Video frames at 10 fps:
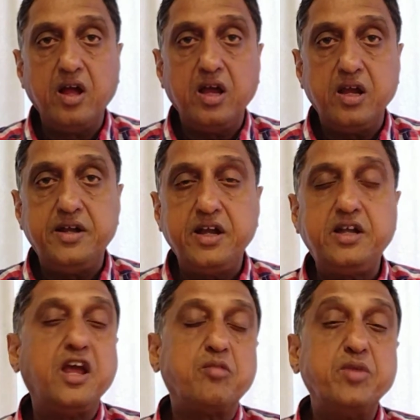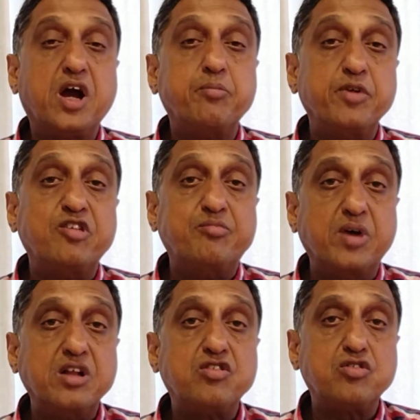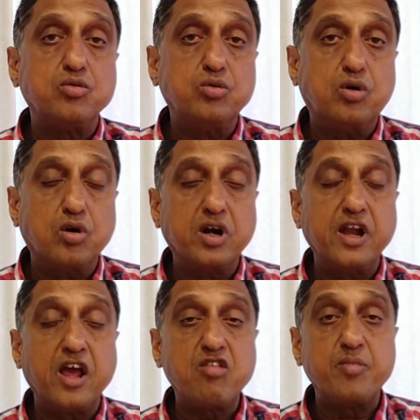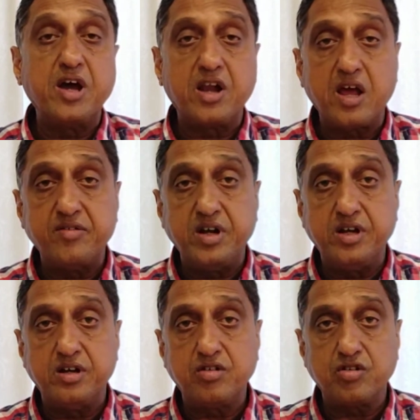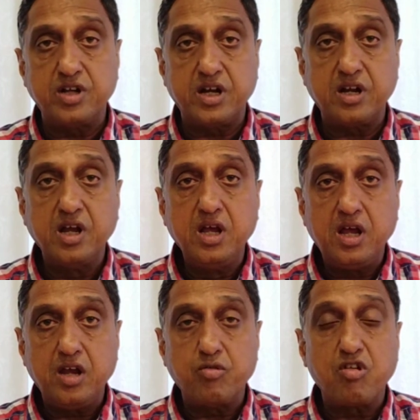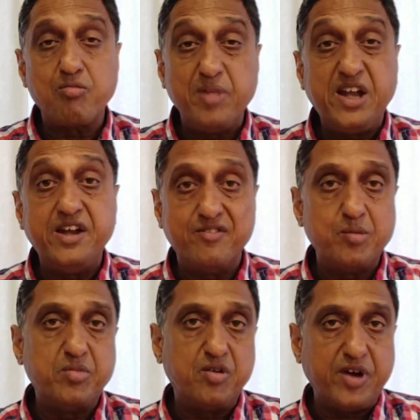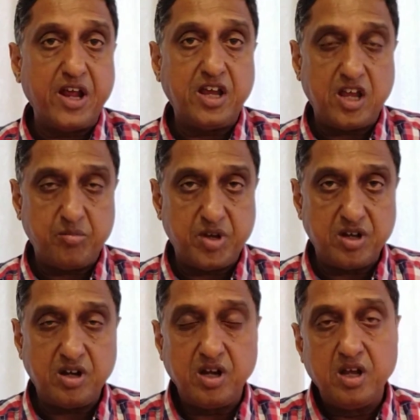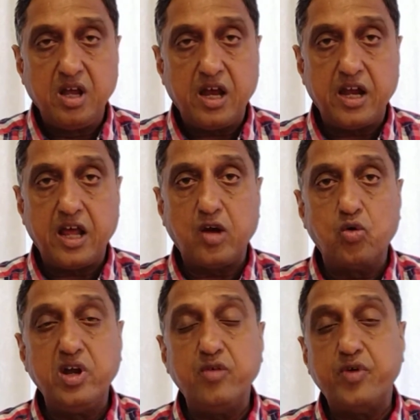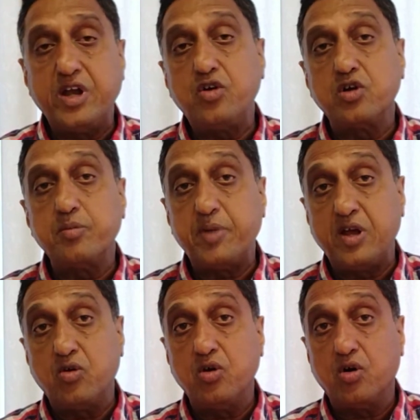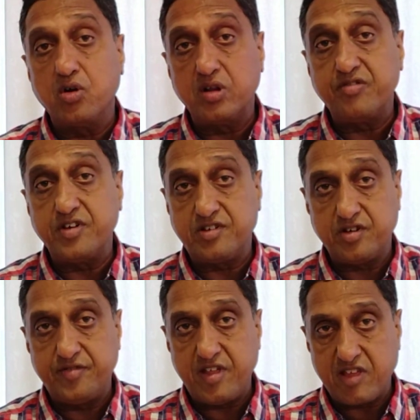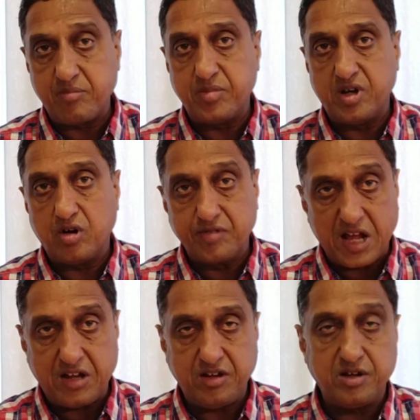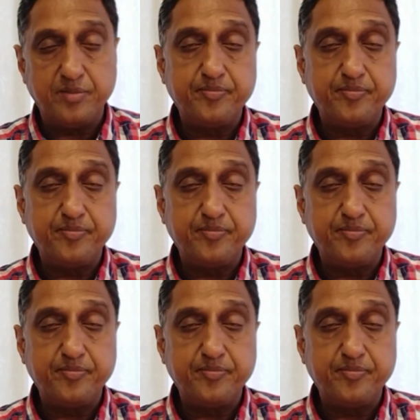It did take me a couple of months to organize my arrival here, so that it was mid-November when I came here, and I only went on the payroll on the 1st of December of that year.